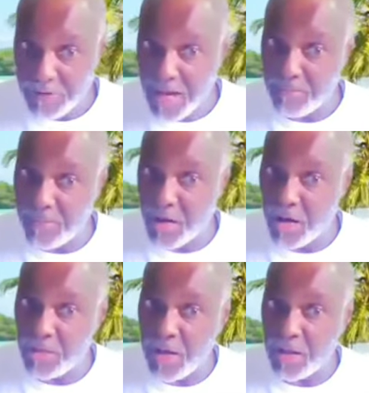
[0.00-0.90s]
Uh, for
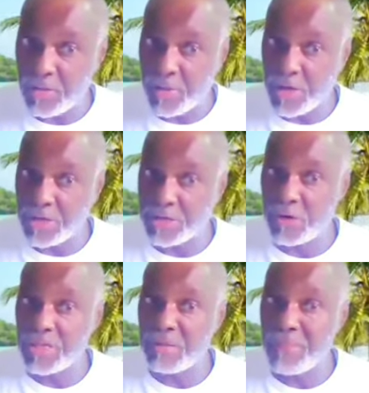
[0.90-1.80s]
that, uh, that,
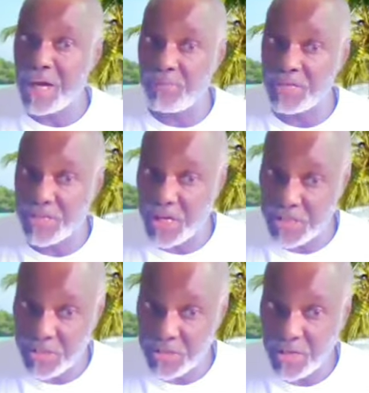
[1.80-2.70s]
that, it's only the
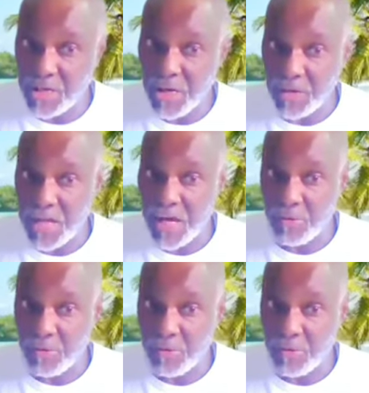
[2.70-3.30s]
manifestation